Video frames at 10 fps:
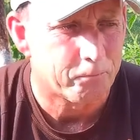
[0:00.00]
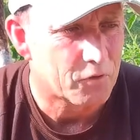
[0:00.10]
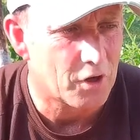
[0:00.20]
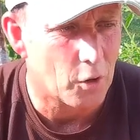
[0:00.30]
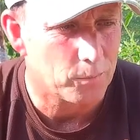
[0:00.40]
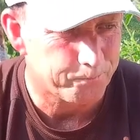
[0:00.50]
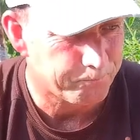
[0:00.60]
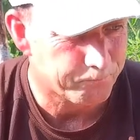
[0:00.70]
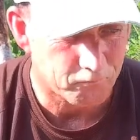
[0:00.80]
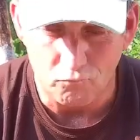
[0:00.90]
So
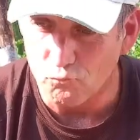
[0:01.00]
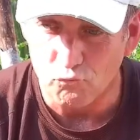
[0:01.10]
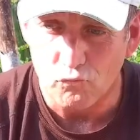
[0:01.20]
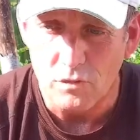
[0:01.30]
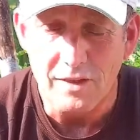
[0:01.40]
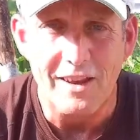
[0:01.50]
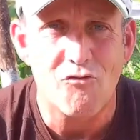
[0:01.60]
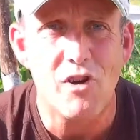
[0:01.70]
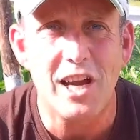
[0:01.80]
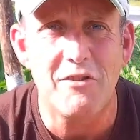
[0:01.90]

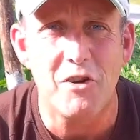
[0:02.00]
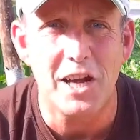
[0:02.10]
really